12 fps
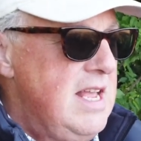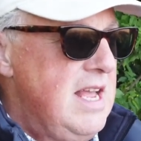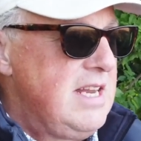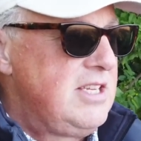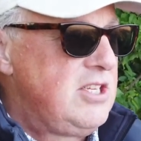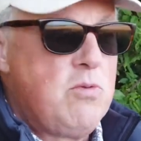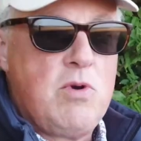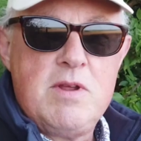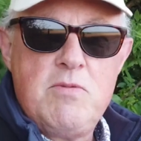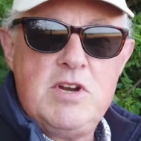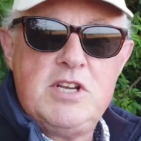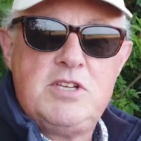And so what I
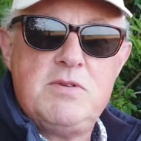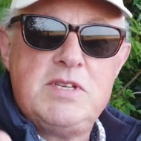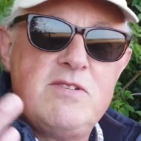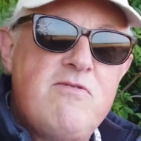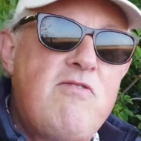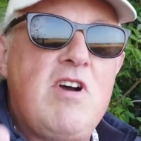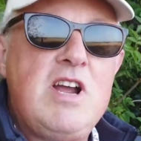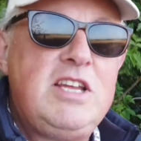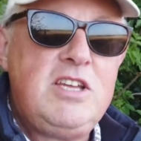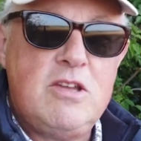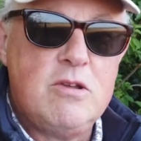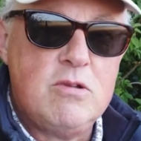want to do is
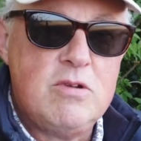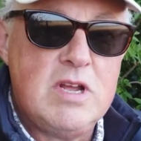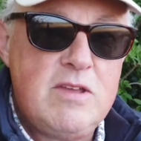invite you,